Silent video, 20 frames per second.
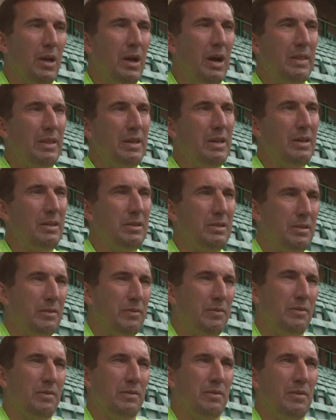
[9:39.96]
I think
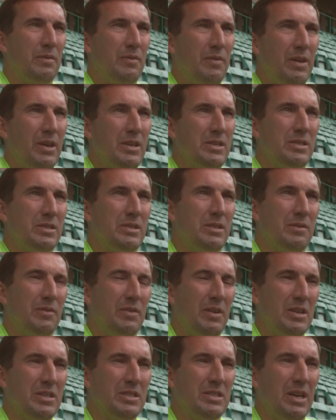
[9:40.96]
the
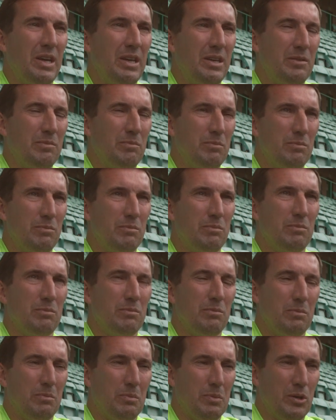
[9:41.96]
first day
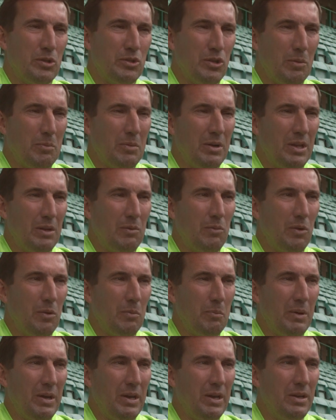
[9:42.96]
predominantly will
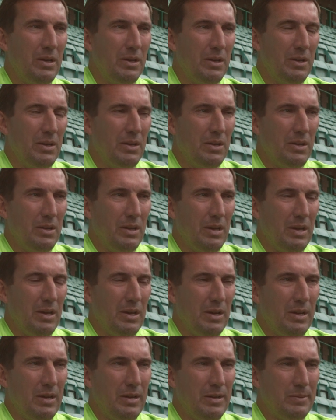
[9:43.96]
be
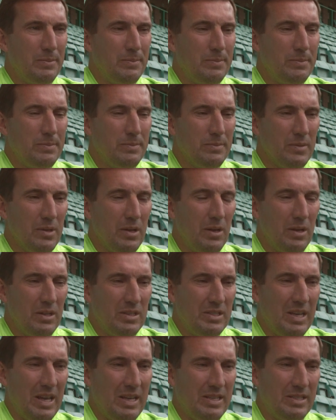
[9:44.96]

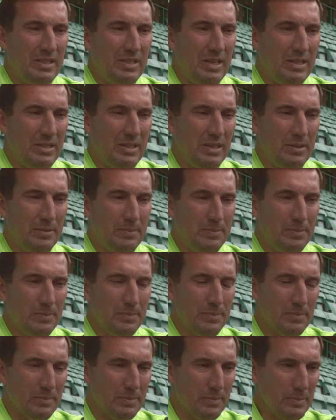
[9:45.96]
tests, as in
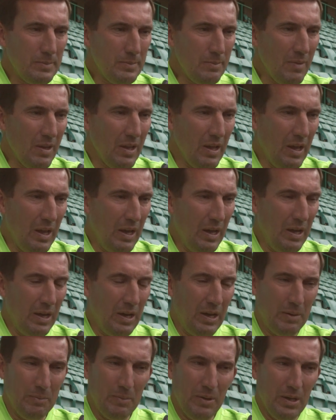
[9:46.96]

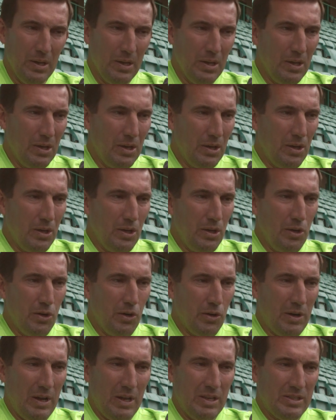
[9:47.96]

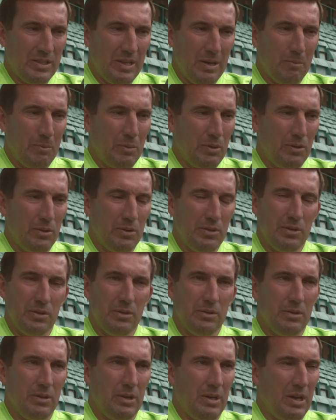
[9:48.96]
urine sample,
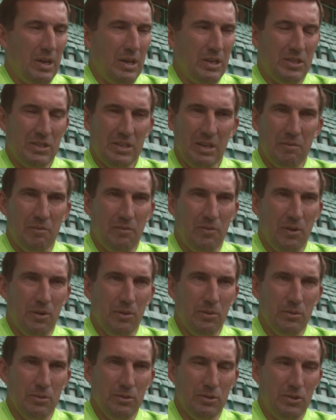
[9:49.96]
skin
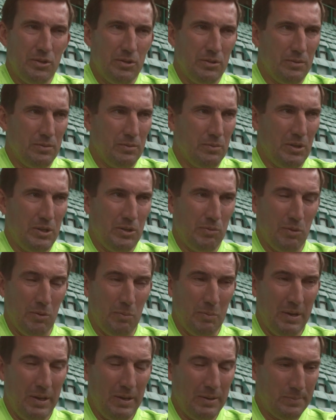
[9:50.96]
folds, which will
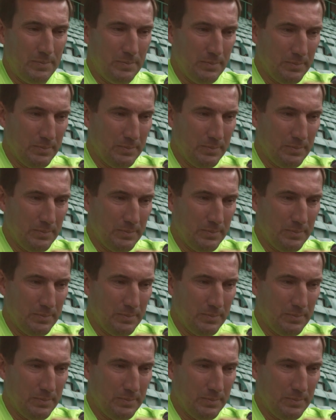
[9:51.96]
be